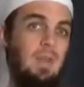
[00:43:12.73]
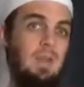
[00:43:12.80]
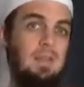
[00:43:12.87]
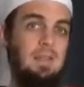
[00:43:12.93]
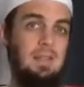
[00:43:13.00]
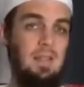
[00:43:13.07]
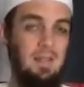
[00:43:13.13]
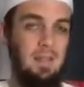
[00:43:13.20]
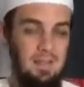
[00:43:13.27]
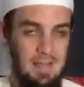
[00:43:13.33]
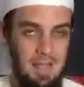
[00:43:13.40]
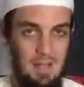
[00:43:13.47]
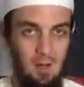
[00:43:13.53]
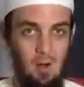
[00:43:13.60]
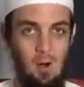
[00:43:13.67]
It's still a
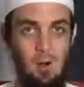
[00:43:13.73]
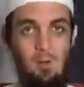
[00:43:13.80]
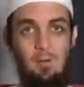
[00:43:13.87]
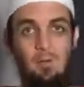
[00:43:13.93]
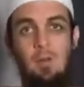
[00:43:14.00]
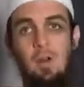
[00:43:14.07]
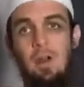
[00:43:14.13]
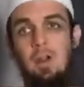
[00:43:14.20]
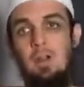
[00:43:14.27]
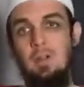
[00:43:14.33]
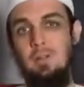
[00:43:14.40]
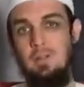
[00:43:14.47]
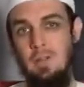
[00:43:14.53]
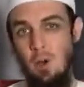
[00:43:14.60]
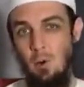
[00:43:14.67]
day of
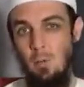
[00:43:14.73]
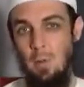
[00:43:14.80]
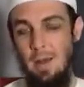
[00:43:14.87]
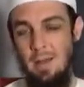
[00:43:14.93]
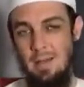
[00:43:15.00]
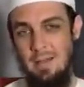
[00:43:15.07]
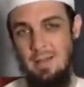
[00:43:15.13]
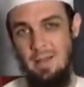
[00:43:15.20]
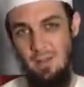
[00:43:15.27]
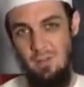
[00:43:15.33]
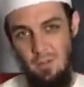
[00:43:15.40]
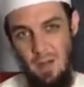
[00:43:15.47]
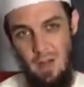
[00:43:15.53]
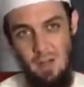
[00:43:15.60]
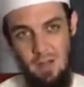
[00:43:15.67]
tawbah and
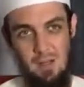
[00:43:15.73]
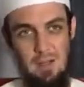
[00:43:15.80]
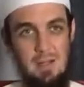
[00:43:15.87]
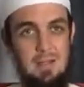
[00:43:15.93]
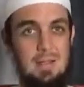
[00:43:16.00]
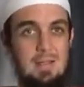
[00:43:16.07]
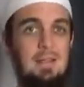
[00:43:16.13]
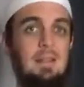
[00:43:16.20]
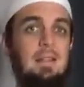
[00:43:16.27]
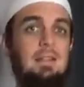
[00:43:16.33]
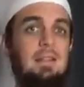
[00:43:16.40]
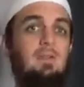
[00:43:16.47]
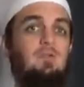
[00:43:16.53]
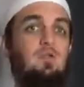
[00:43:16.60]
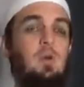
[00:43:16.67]
istighfar. It's still a
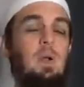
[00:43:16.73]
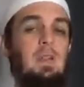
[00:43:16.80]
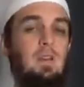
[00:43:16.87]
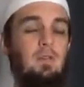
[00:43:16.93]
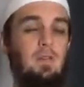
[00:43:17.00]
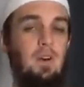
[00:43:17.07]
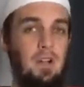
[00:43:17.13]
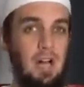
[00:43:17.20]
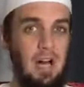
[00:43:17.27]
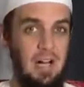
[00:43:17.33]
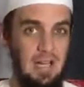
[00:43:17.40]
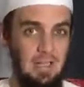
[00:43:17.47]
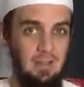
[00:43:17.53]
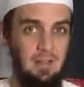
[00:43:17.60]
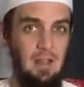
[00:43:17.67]
day of doing the
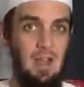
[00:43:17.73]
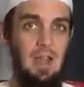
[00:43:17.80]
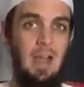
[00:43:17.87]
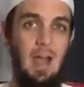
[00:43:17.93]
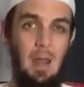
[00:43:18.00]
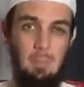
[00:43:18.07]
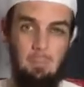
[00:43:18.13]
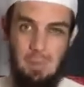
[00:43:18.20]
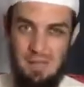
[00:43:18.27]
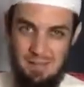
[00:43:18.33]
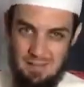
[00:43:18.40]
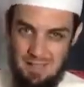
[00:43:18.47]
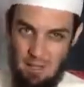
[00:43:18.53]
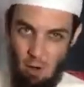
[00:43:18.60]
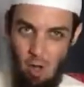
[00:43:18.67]
fara'id and
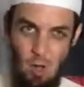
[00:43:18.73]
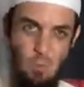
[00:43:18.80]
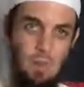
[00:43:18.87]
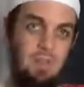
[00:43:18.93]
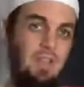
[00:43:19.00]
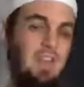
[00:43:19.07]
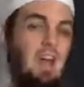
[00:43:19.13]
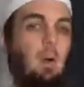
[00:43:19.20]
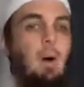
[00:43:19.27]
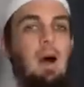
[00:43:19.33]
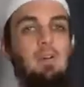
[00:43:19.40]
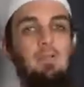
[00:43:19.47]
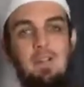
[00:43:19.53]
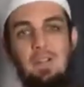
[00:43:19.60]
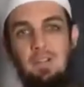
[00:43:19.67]
building on with the
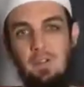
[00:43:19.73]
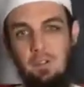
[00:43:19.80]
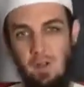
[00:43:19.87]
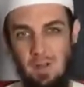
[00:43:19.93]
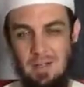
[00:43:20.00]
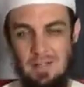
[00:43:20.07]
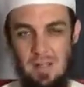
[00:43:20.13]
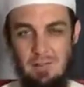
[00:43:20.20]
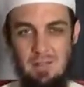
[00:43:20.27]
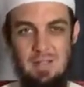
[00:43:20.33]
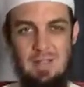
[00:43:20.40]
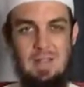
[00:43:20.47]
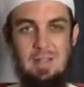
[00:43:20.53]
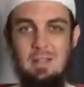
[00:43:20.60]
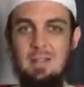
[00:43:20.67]
nawafil, the
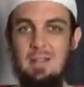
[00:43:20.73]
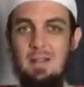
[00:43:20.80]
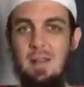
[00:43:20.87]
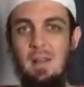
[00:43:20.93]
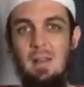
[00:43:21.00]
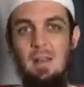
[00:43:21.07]
voluntary deeds.